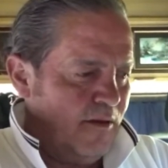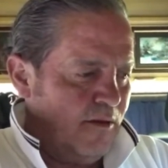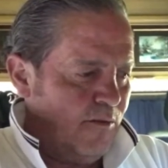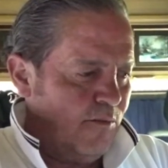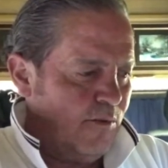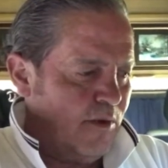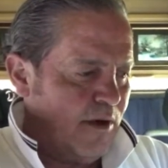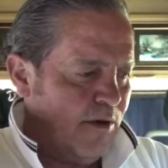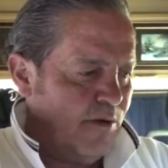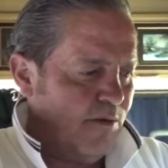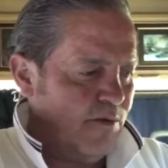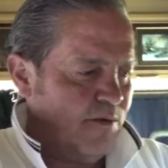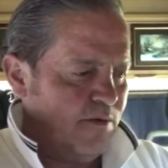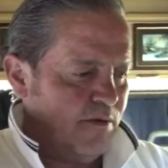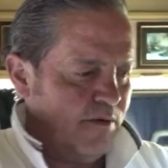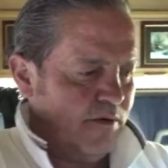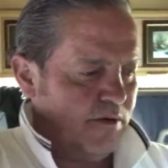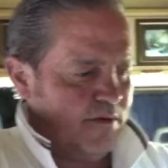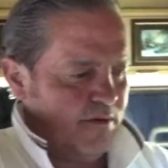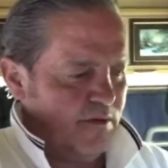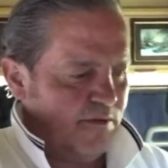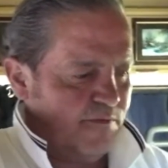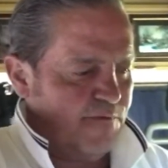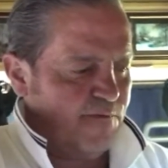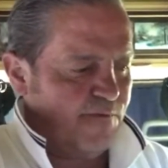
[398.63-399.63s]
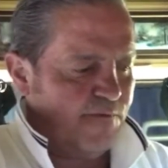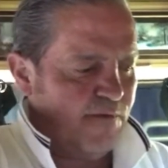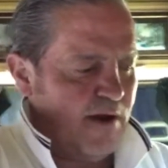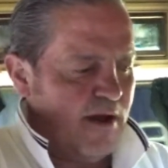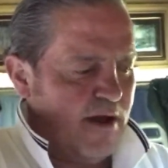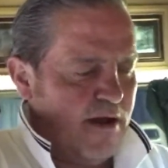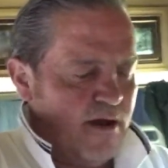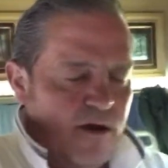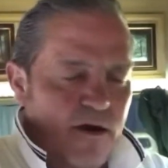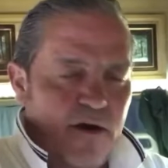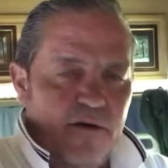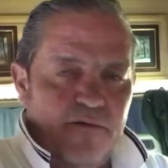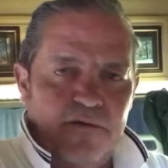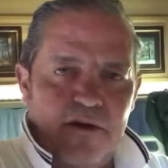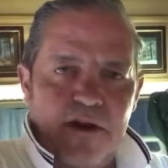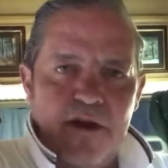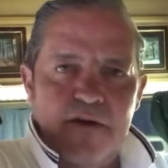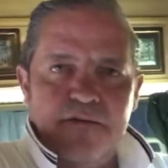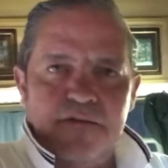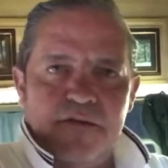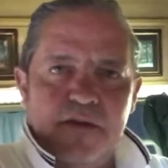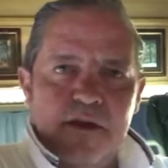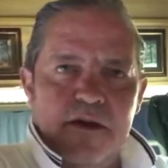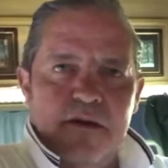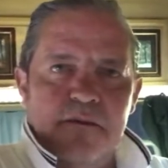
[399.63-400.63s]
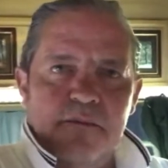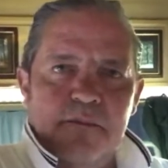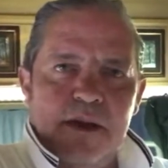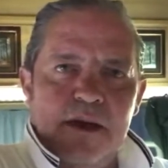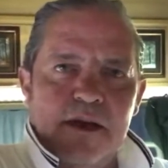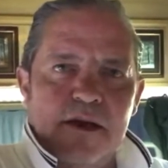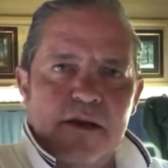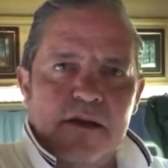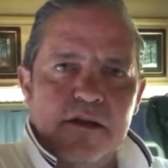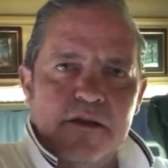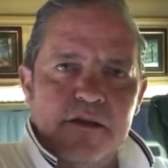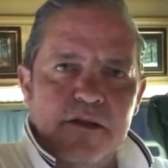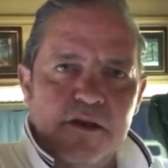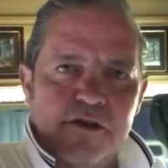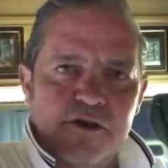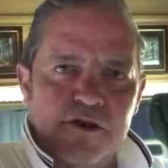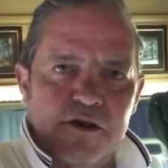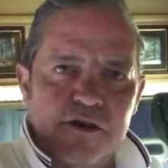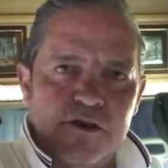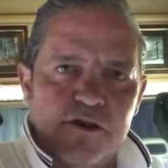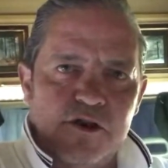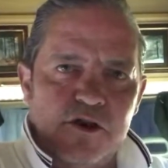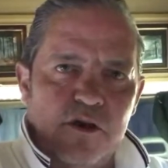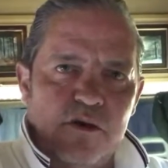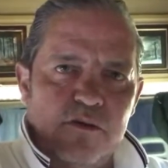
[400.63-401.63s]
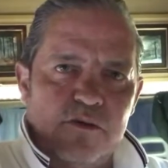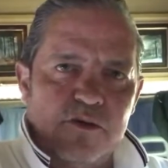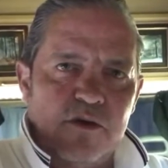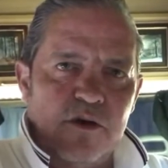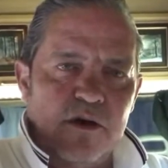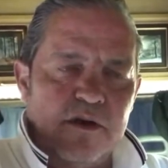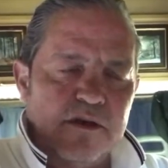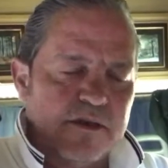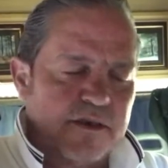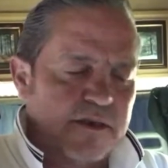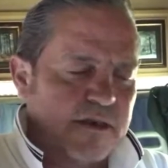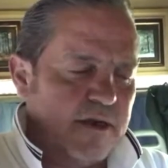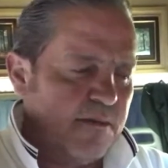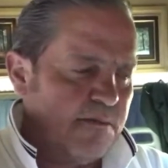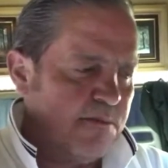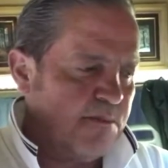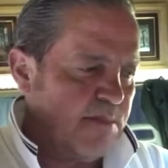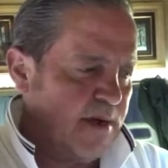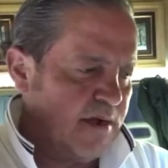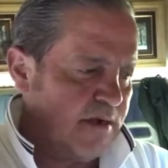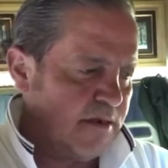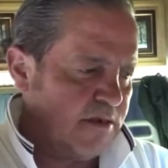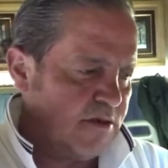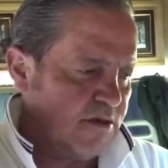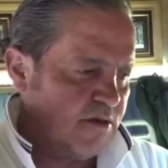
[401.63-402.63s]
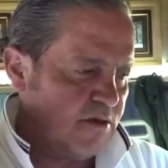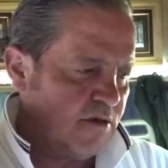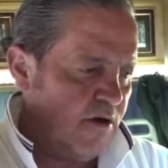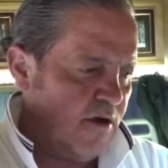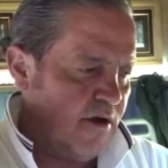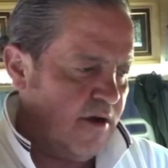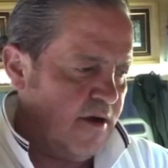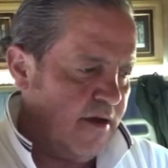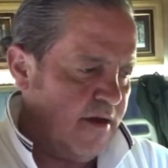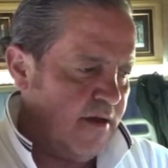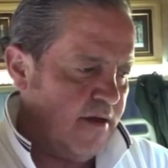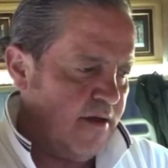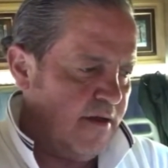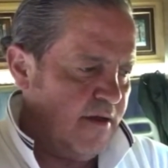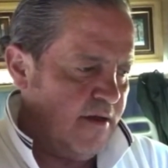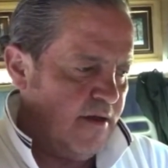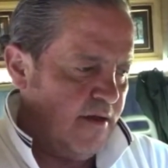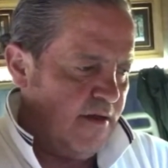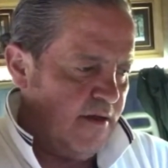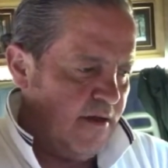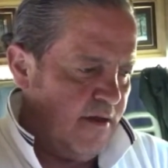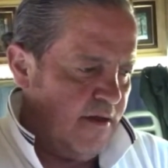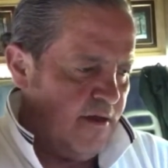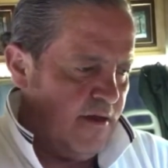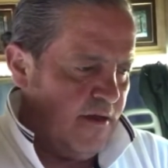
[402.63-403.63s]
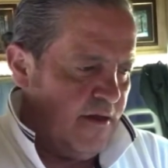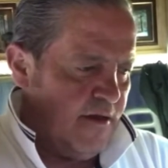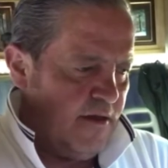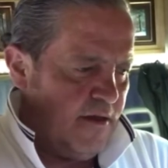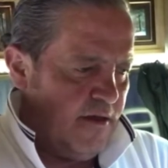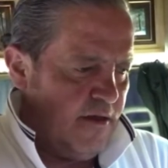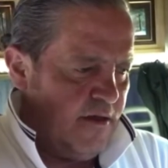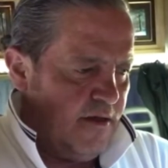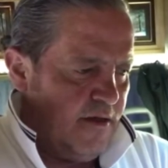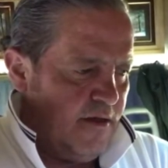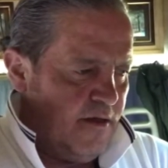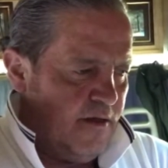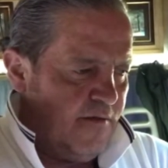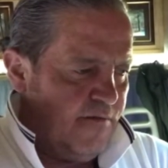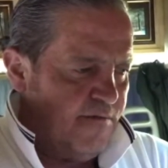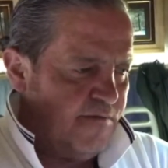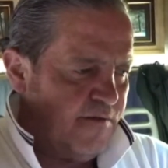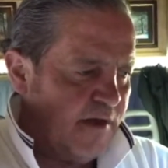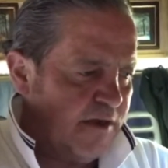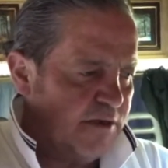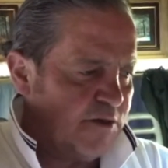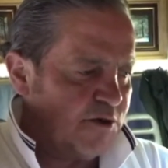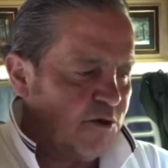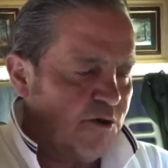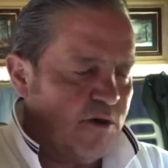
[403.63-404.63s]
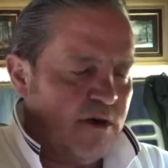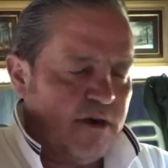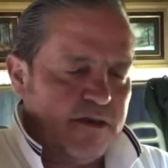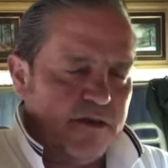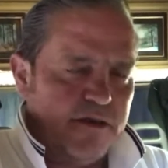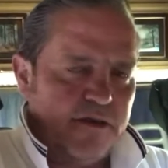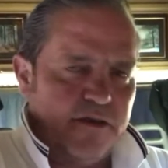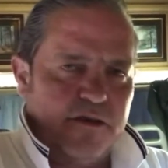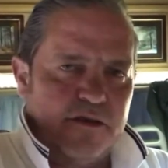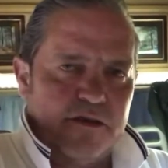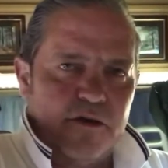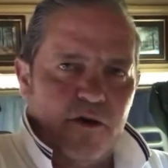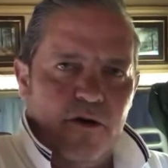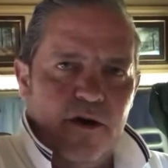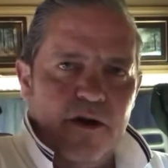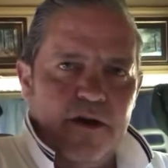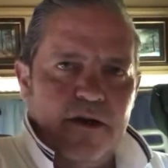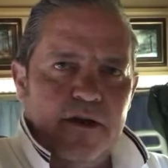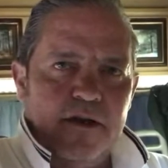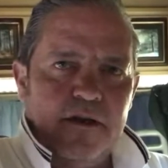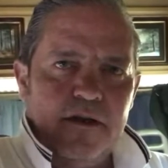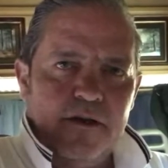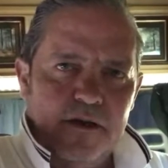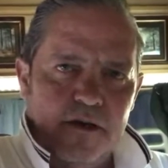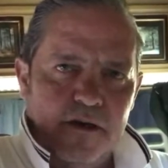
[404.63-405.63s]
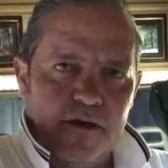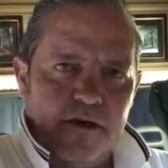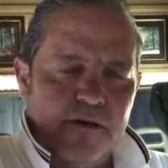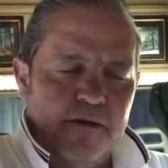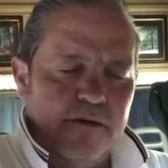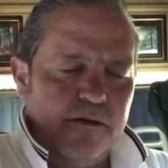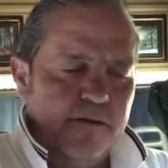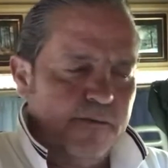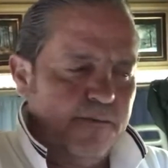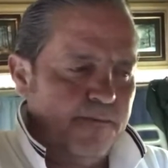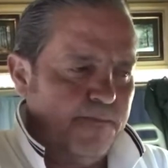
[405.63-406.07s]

Well, the flat I've left in a mint condition, so I would like to come back to like things nice, tidy, you know.